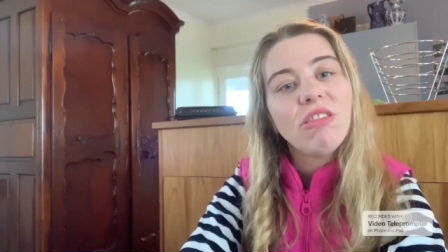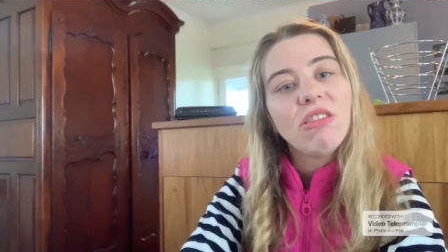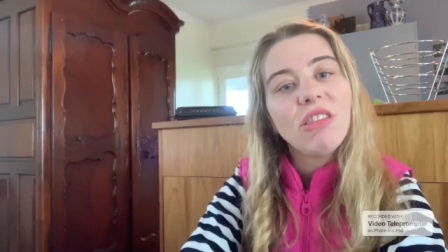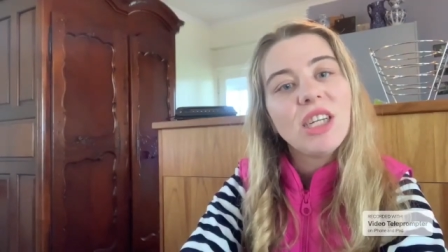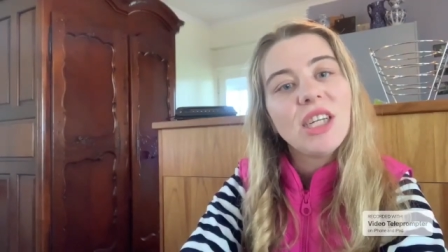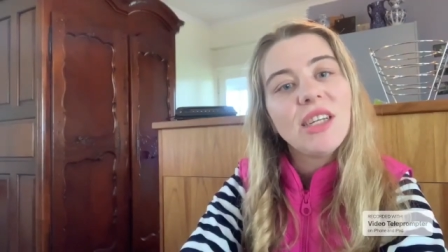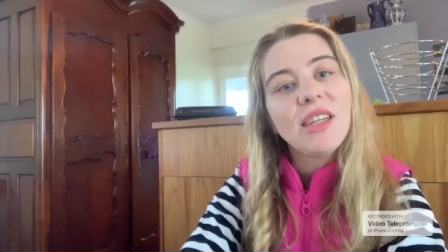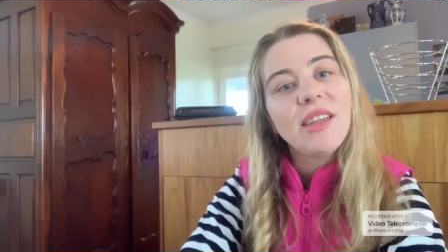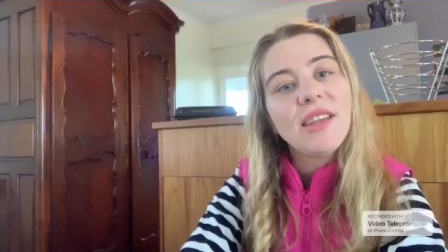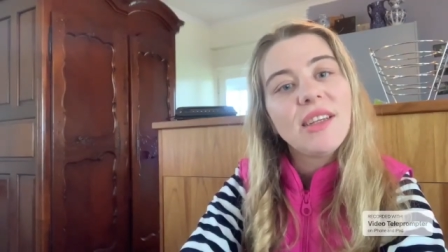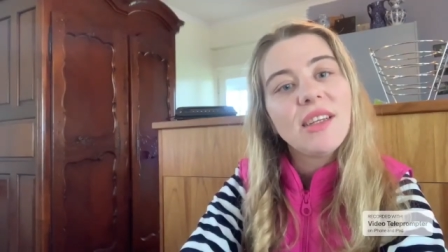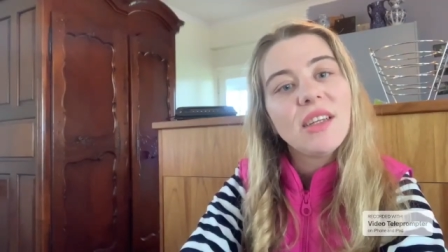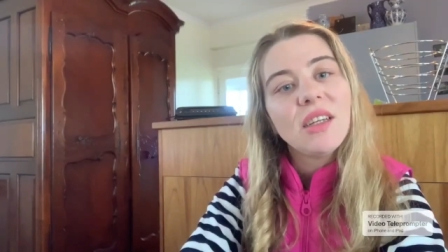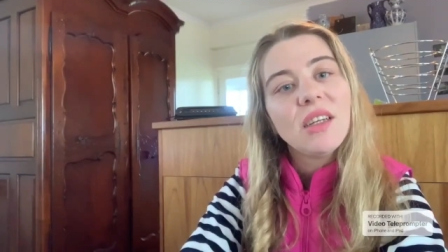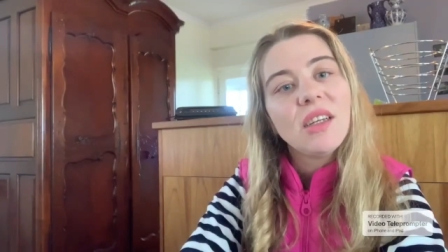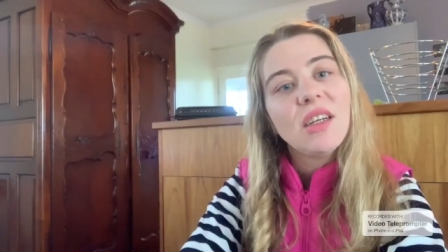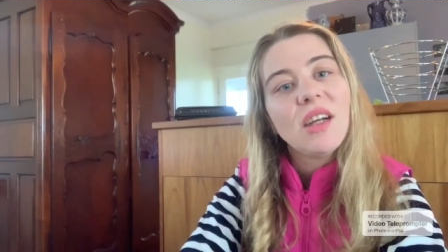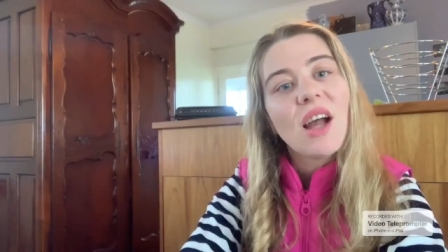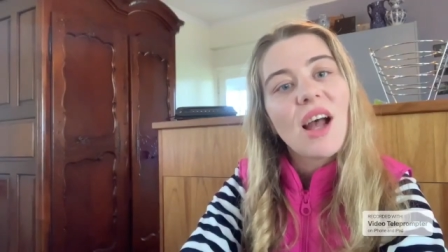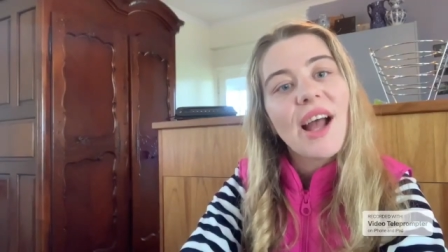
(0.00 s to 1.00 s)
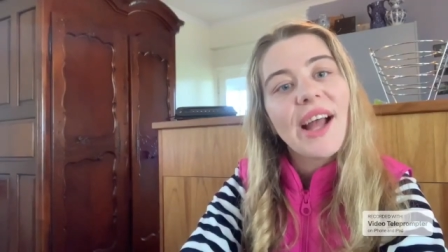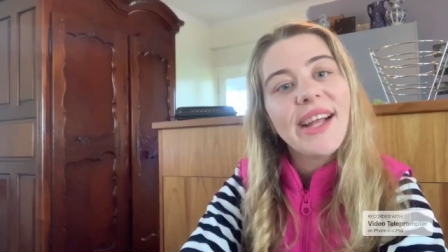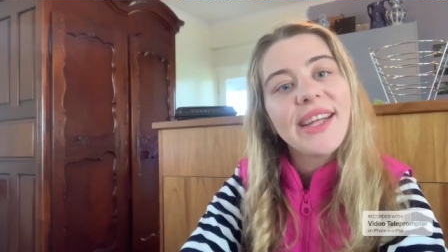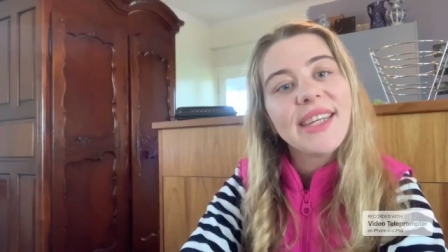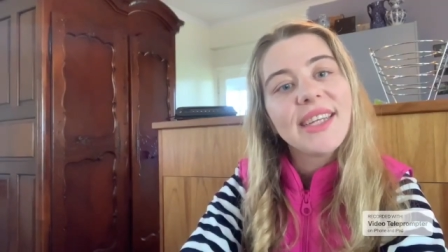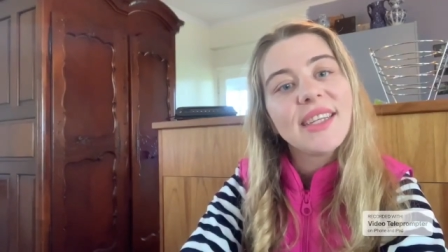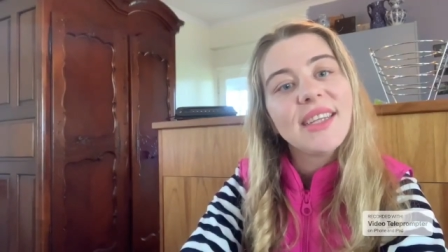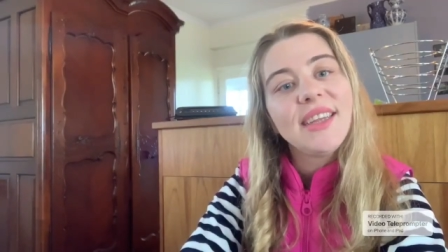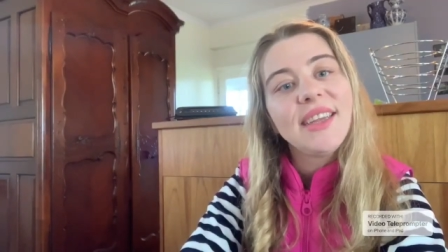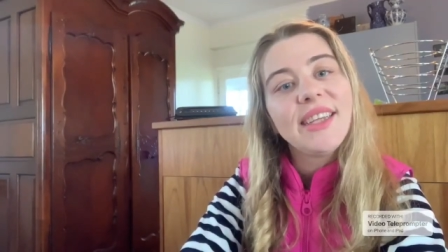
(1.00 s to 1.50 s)
red
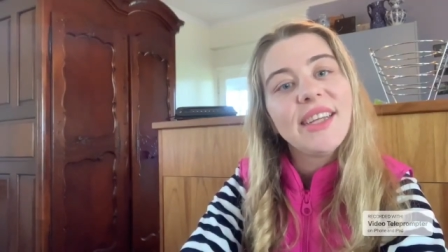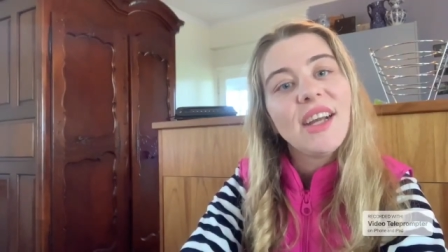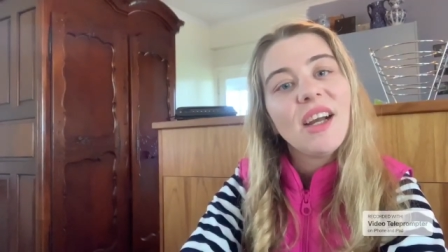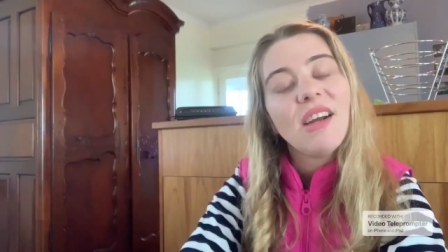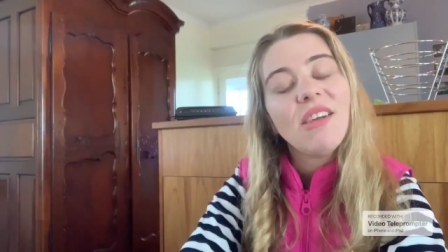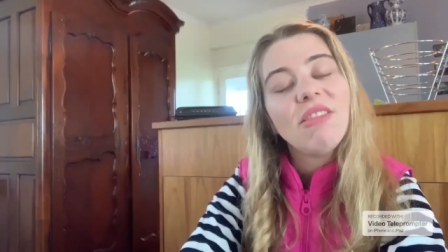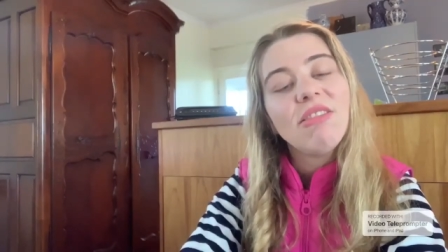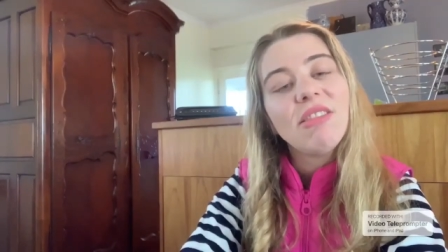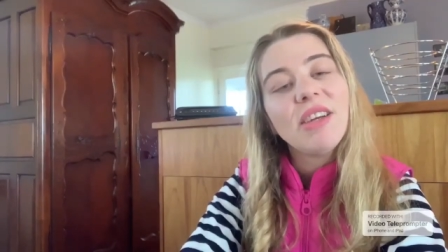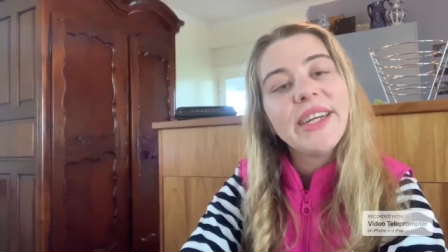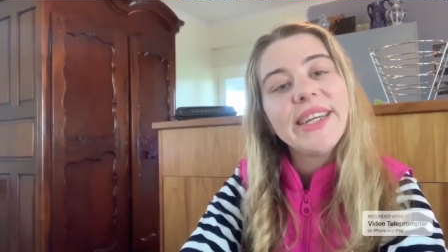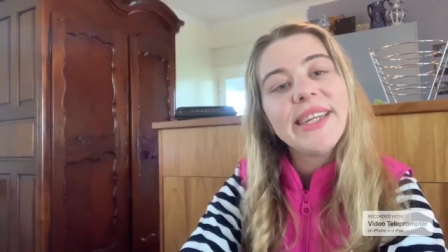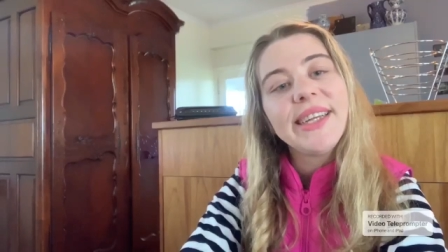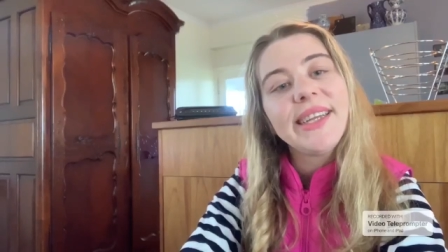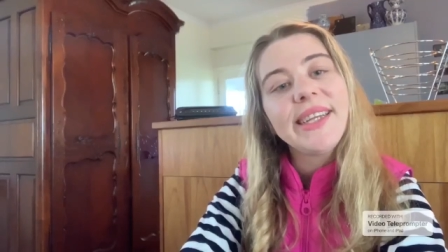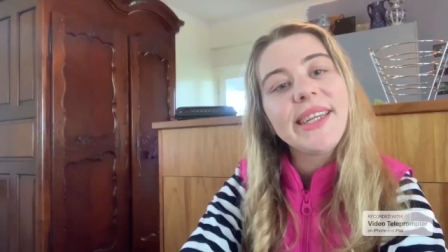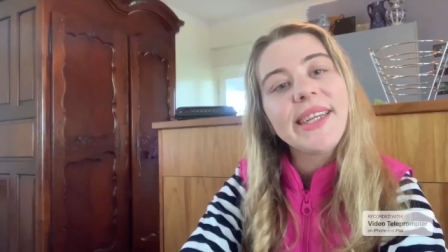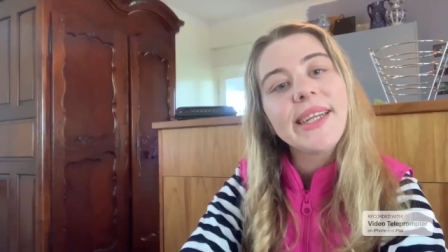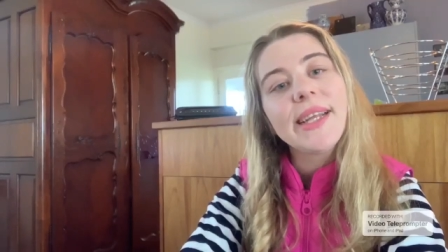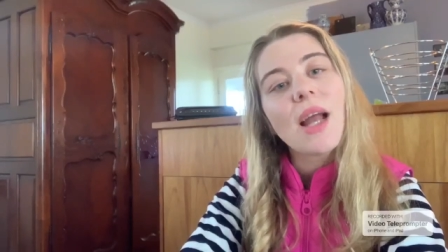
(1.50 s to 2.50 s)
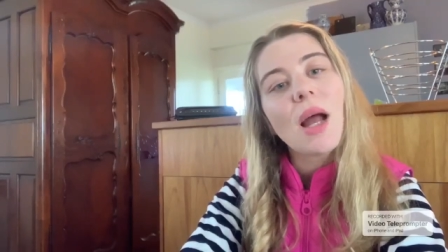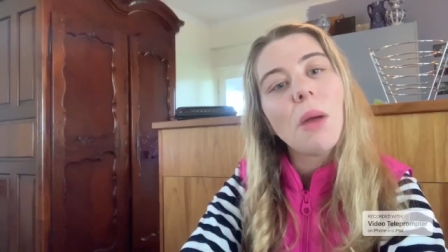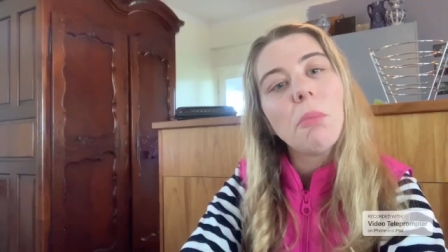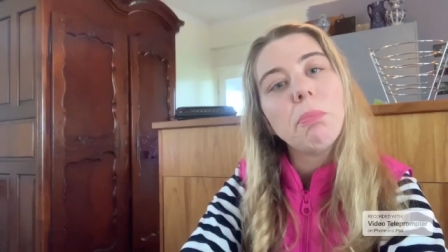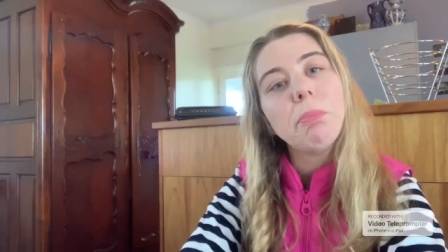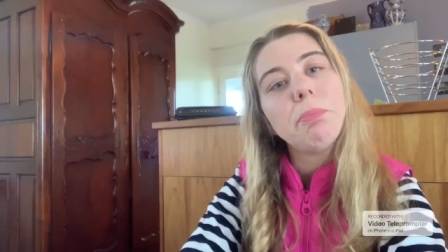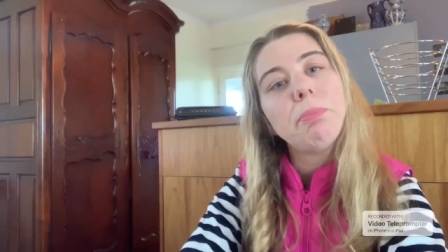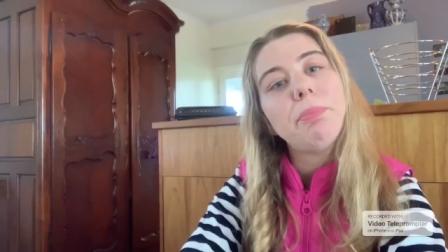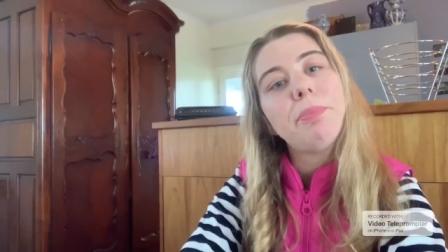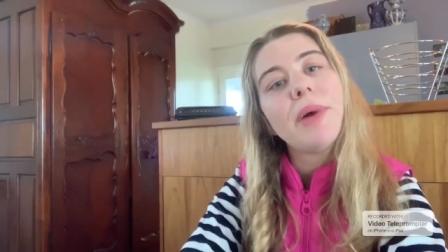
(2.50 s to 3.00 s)
and red some
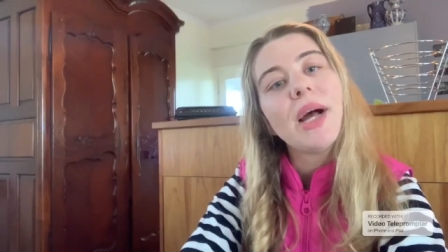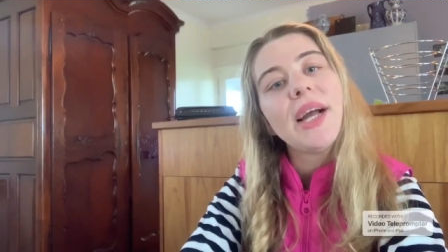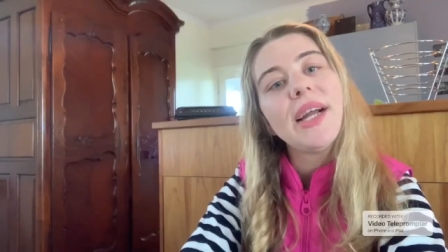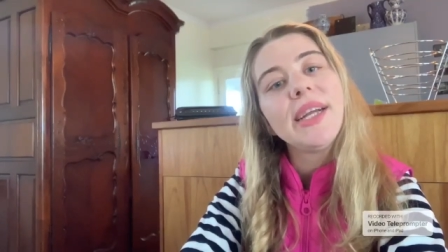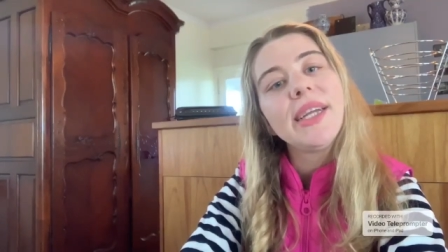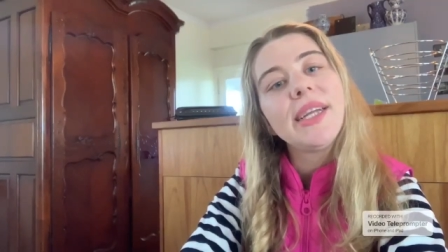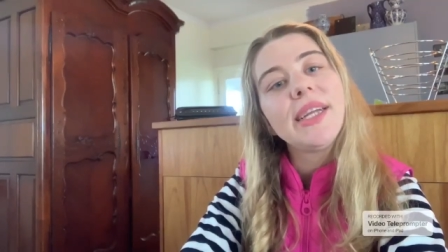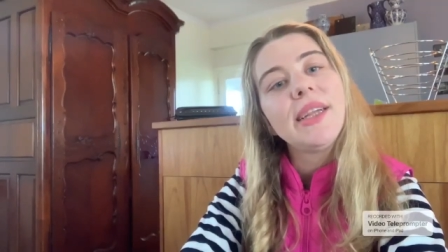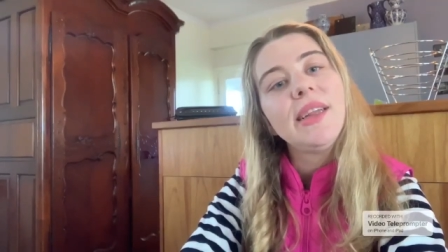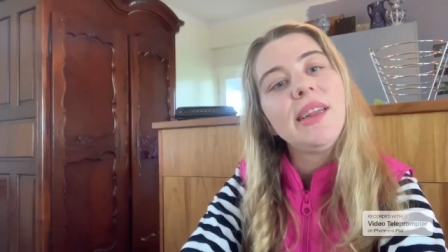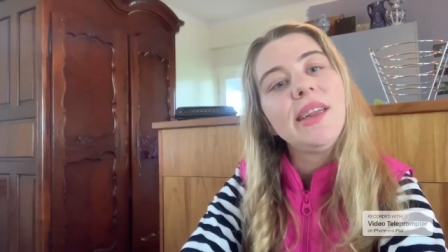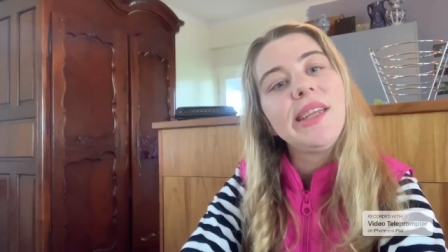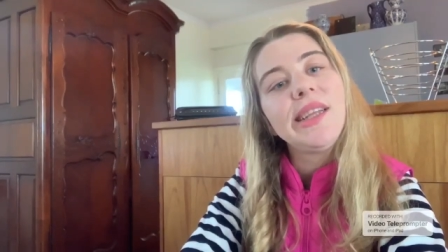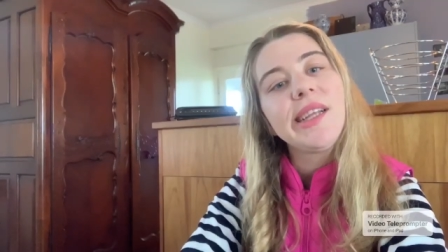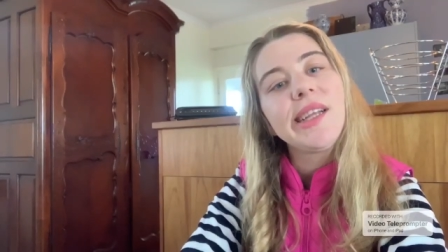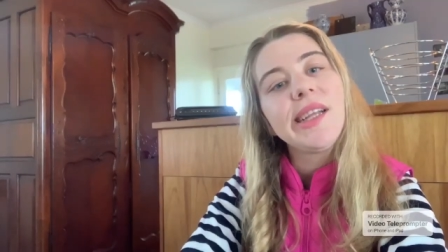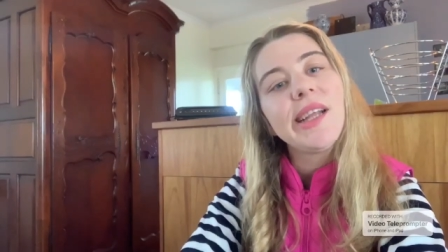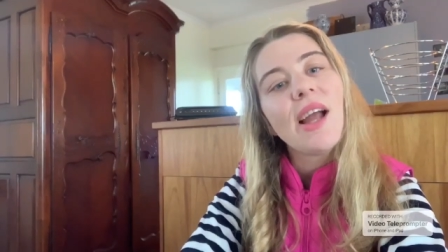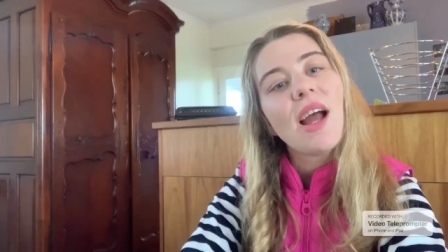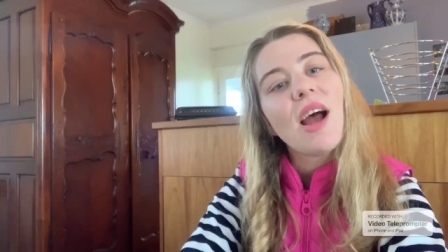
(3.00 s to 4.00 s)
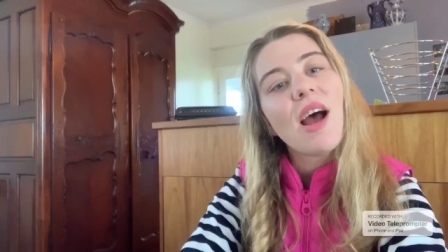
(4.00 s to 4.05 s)
aspects